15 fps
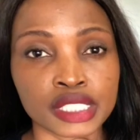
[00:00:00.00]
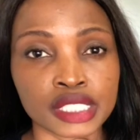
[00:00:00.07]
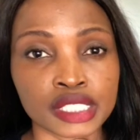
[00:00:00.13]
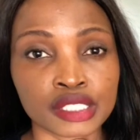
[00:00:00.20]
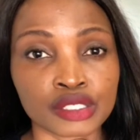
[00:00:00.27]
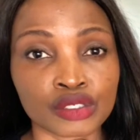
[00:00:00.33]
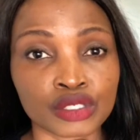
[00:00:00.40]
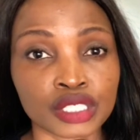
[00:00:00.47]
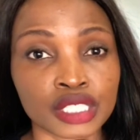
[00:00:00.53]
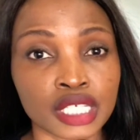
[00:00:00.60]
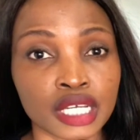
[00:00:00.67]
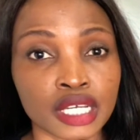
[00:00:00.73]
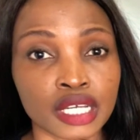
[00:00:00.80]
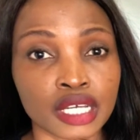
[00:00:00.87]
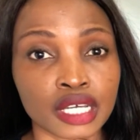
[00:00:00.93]
it's not
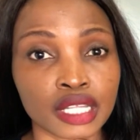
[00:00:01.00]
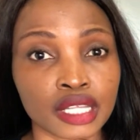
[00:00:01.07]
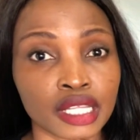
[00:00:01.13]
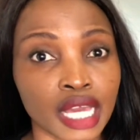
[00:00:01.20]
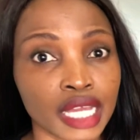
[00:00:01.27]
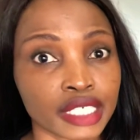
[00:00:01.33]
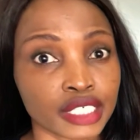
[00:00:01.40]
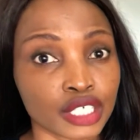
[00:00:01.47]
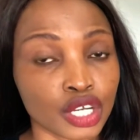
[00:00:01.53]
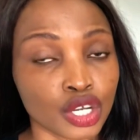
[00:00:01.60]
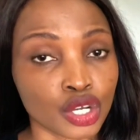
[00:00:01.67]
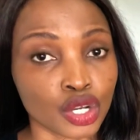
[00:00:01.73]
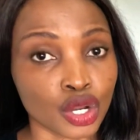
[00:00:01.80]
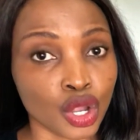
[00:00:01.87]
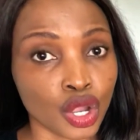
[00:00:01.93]
that
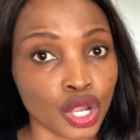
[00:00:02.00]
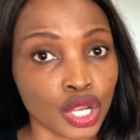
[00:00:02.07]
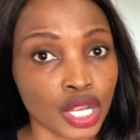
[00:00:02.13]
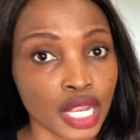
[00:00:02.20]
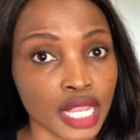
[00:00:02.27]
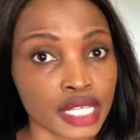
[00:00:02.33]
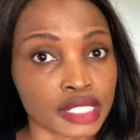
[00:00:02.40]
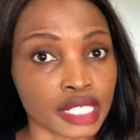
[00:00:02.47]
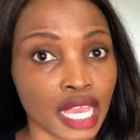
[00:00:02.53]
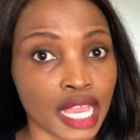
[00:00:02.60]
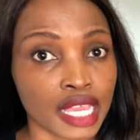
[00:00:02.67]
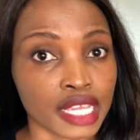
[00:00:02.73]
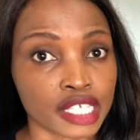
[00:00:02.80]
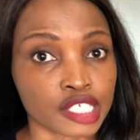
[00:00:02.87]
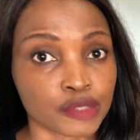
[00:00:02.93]
long as I
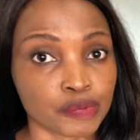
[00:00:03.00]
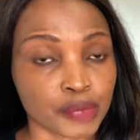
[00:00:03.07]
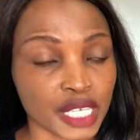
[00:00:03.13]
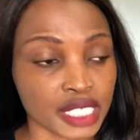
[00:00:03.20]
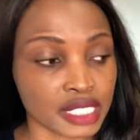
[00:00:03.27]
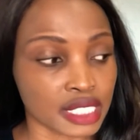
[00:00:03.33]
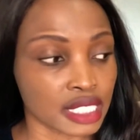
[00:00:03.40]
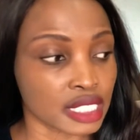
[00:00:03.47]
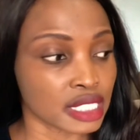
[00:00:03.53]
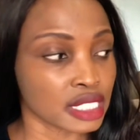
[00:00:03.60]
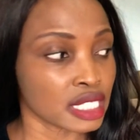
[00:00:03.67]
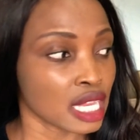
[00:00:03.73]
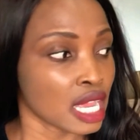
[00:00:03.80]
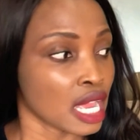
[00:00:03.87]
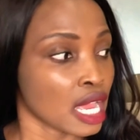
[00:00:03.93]
expected.
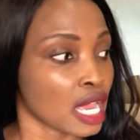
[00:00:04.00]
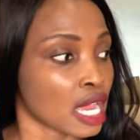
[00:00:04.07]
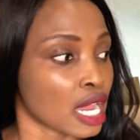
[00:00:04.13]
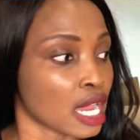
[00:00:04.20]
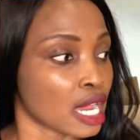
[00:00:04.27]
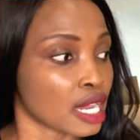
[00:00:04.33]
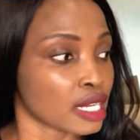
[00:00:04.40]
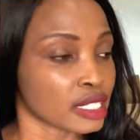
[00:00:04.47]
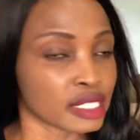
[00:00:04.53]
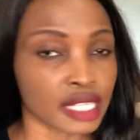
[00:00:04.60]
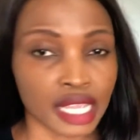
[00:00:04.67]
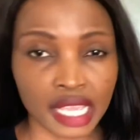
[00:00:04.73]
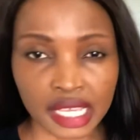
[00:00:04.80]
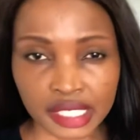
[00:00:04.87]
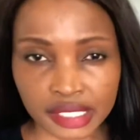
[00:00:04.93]
It
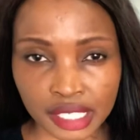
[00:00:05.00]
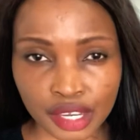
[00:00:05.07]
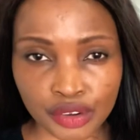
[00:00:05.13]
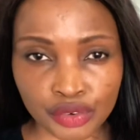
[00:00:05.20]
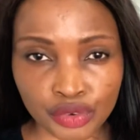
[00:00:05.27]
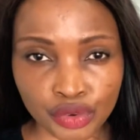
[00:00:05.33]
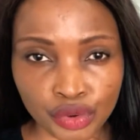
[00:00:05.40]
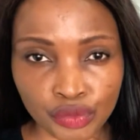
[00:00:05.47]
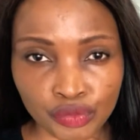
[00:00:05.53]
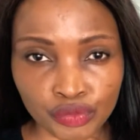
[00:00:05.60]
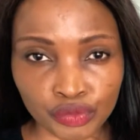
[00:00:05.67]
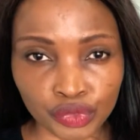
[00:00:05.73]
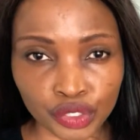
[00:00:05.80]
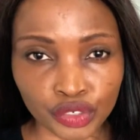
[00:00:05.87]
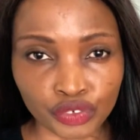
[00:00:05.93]
has a room
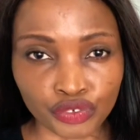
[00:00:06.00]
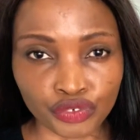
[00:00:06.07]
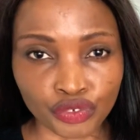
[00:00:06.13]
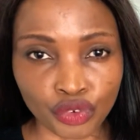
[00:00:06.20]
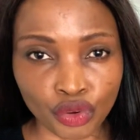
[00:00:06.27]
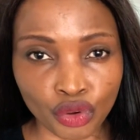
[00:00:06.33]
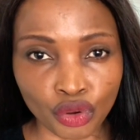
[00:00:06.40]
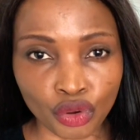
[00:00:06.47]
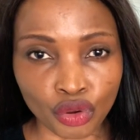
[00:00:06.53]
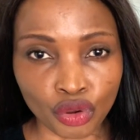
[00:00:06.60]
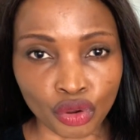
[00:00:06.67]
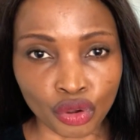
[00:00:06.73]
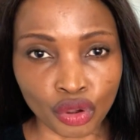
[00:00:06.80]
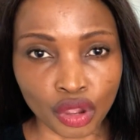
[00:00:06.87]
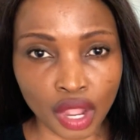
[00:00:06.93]

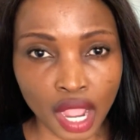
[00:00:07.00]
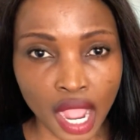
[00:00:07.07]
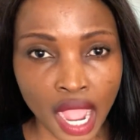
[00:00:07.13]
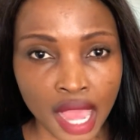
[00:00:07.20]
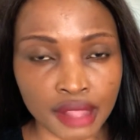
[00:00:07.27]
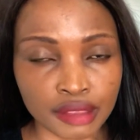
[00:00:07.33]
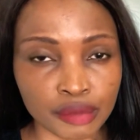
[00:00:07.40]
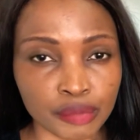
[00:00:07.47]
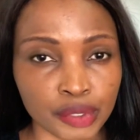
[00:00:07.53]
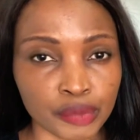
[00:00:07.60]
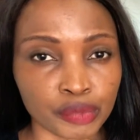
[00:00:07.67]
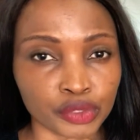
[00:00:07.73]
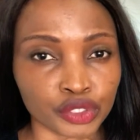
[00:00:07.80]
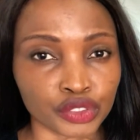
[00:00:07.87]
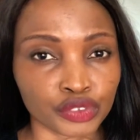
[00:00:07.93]
for other
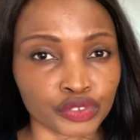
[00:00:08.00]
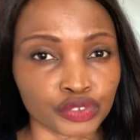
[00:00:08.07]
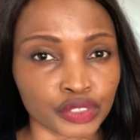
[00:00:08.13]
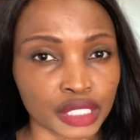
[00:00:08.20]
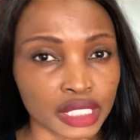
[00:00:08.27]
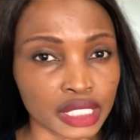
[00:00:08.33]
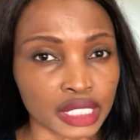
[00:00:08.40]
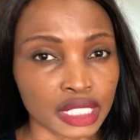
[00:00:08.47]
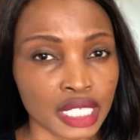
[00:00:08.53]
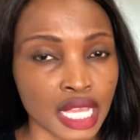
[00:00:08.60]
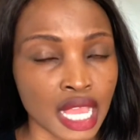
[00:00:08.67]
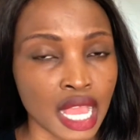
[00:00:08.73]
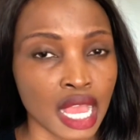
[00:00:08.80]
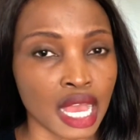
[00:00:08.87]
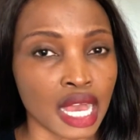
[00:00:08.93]
people to fit.
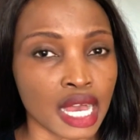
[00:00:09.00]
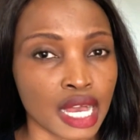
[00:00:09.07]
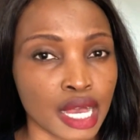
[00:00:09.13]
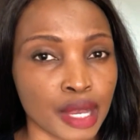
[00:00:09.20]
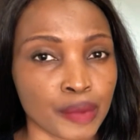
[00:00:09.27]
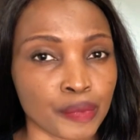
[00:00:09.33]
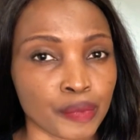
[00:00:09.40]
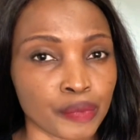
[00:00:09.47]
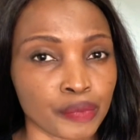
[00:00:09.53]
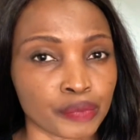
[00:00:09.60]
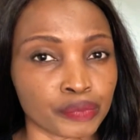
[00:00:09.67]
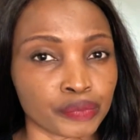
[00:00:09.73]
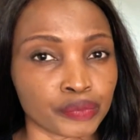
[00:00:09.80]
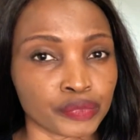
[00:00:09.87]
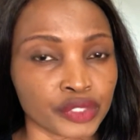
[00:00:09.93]

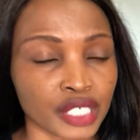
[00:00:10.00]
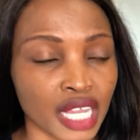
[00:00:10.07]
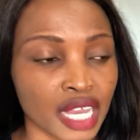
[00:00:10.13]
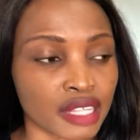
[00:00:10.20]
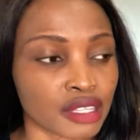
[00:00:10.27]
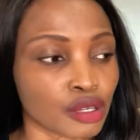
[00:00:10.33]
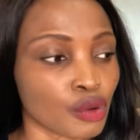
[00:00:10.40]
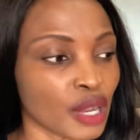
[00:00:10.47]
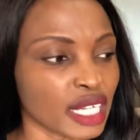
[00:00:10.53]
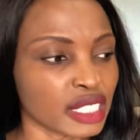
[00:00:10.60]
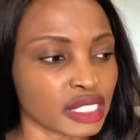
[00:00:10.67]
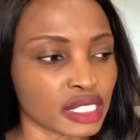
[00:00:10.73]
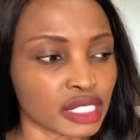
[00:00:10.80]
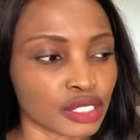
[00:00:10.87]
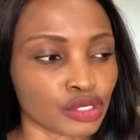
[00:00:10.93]
Yeah, the
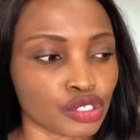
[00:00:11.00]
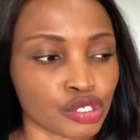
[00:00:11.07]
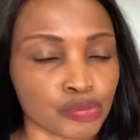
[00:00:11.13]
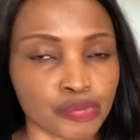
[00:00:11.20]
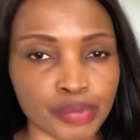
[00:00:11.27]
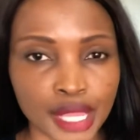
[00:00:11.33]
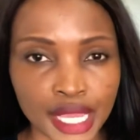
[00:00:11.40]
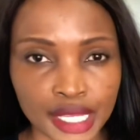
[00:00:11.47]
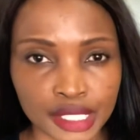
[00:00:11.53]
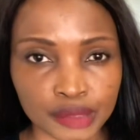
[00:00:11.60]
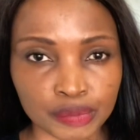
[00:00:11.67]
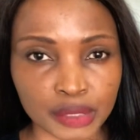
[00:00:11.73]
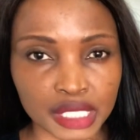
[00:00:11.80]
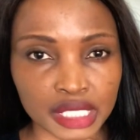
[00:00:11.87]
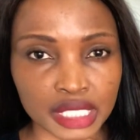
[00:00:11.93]
quality is not bad,
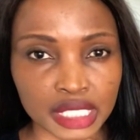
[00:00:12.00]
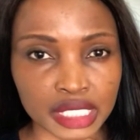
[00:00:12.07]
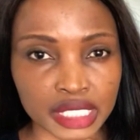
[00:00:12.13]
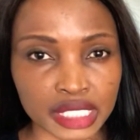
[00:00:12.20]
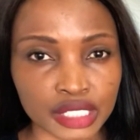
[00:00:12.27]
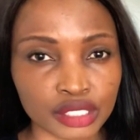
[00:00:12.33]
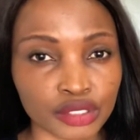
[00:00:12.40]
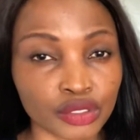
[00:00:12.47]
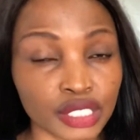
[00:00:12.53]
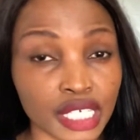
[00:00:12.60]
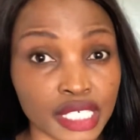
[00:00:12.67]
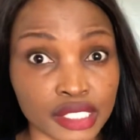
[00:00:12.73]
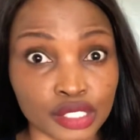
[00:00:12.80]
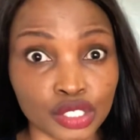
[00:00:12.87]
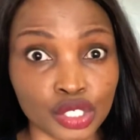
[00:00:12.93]
but then it's not
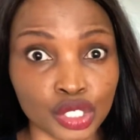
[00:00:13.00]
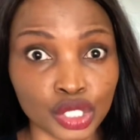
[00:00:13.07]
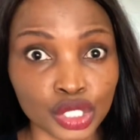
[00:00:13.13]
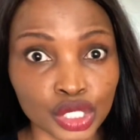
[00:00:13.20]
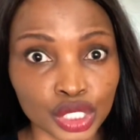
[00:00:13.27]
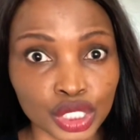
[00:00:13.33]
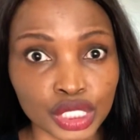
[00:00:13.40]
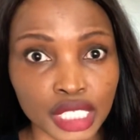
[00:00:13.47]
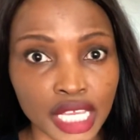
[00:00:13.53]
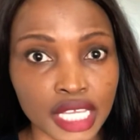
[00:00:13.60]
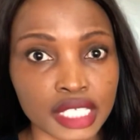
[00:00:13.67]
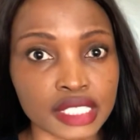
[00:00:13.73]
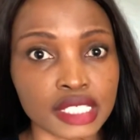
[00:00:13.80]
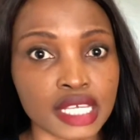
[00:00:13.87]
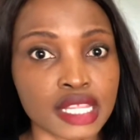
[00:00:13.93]
as good
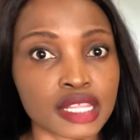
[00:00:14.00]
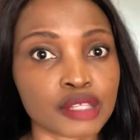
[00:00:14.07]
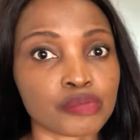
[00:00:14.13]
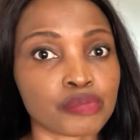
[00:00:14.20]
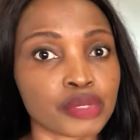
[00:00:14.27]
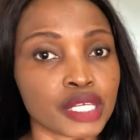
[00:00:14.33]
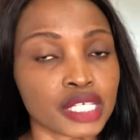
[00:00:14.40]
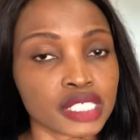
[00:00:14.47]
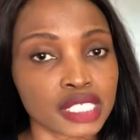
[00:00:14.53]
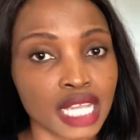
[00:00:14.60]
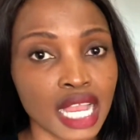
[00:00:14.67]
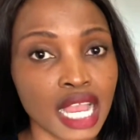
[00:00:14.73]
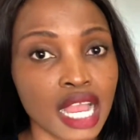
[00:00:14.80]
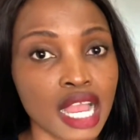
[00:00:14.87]
as in the picture,